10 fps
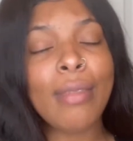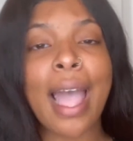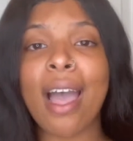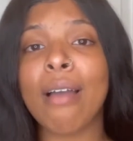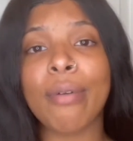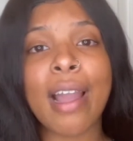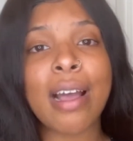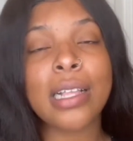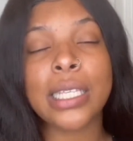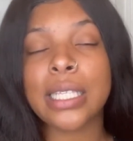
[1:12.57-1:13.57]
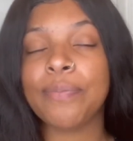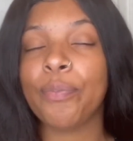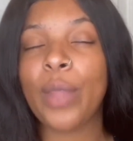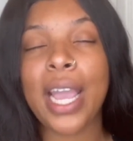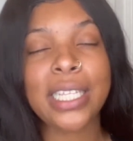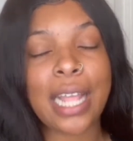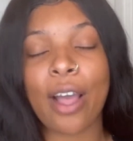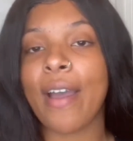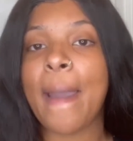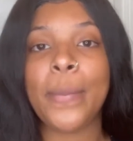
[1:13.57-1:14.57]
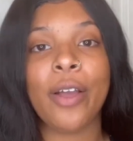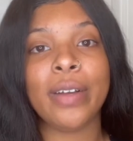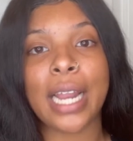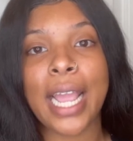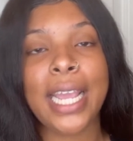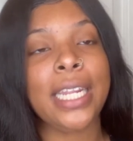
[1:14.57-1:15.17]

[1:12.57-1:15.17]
eyebrows, it's not gonna happen overnight.